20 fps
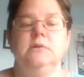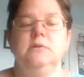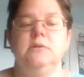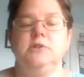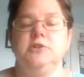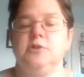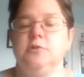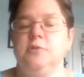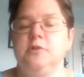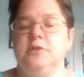
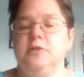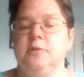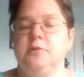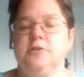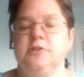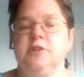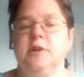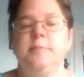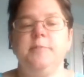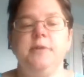So we always
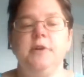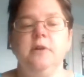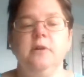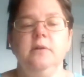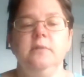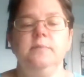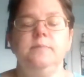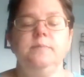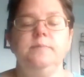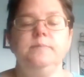stop
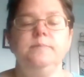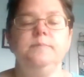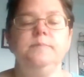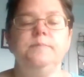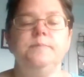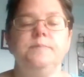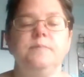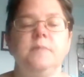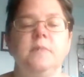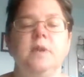there.
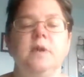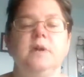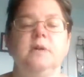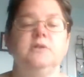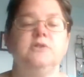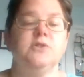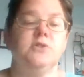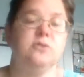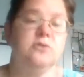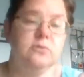
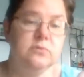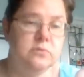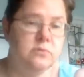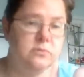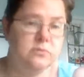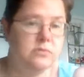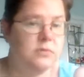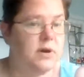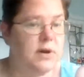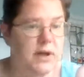So
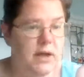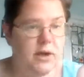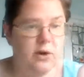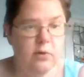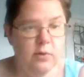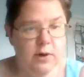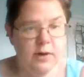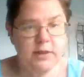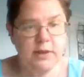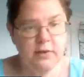I
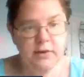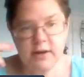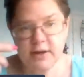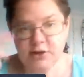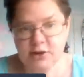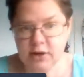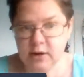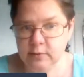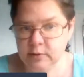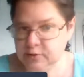go on there and I
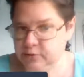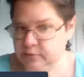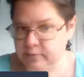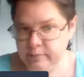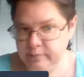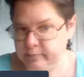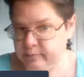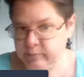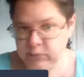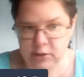chat with
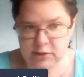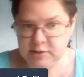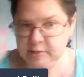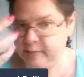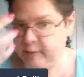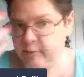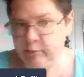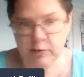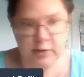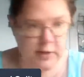lots of
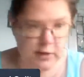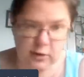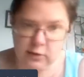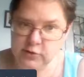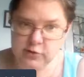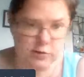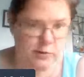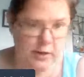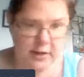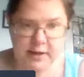people that
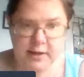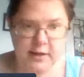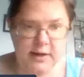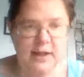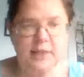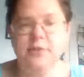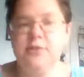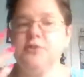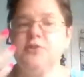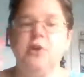also like it.
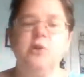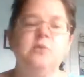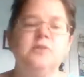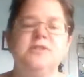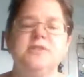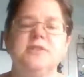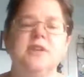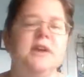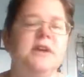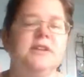And
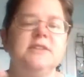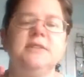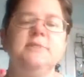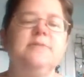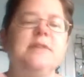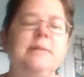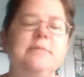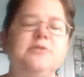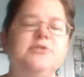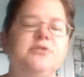
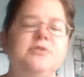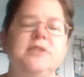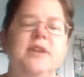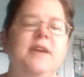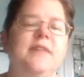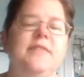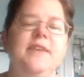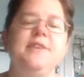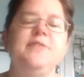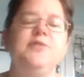sometimes
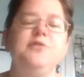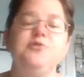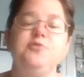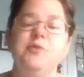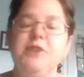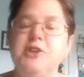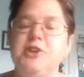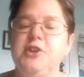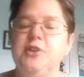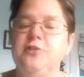there's
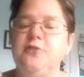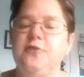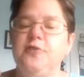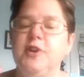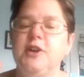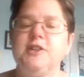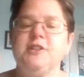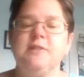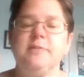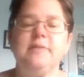really cute
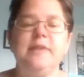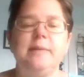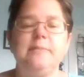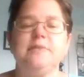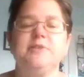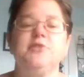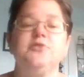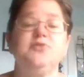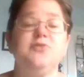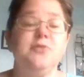footage.
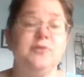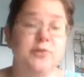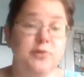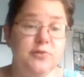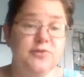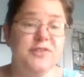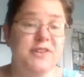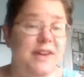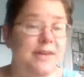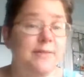Sometimes
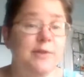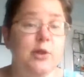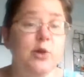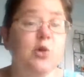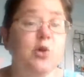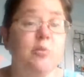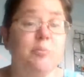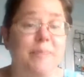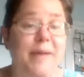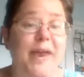there's kind of a
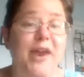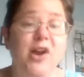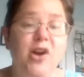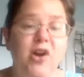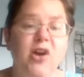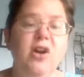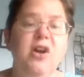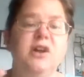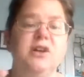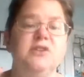local
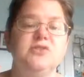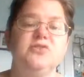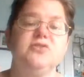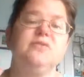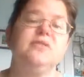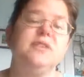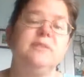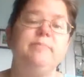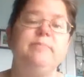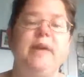bear.
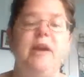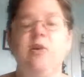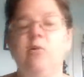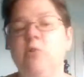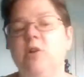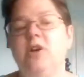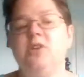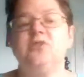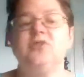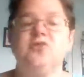So a bear
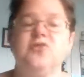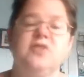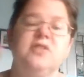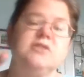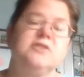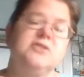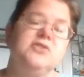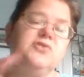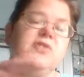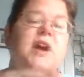wanders
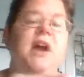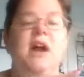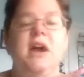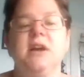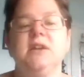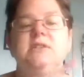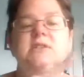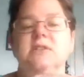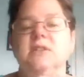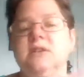across the
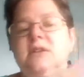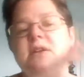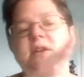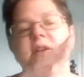tracks and